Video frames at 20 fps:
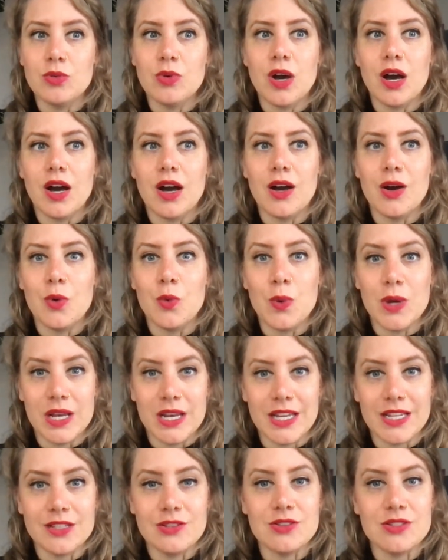are
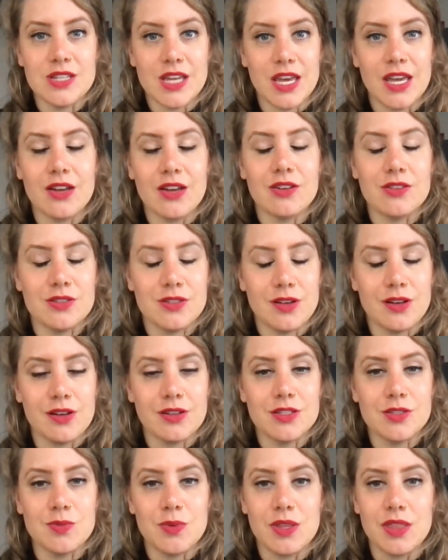willing to take on
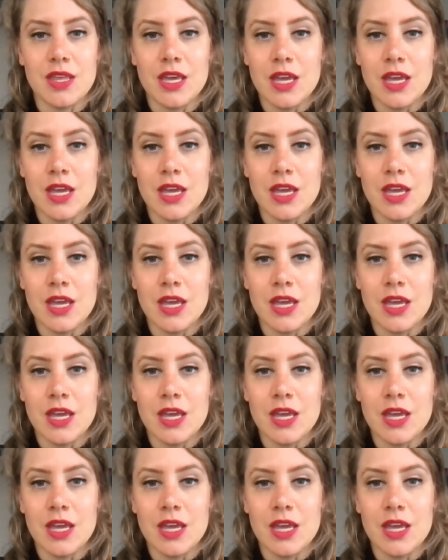dogs with